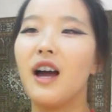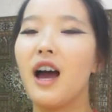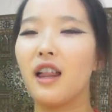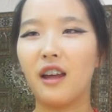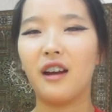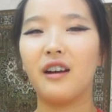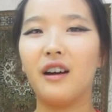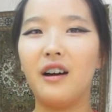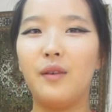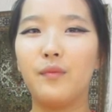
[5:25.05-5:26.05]
And then
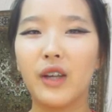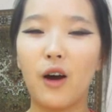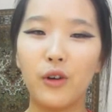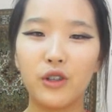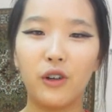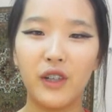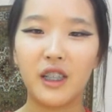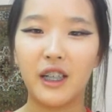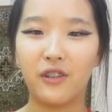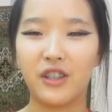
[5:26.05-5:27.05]
I was
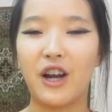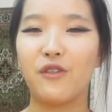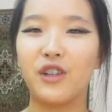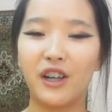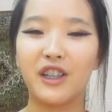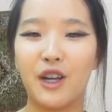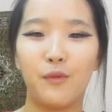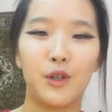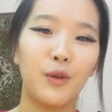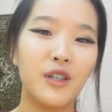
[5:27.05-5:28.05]
obviously on the side of the younger team,
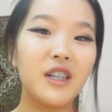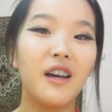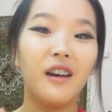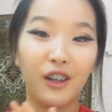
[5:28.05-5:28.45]
which was,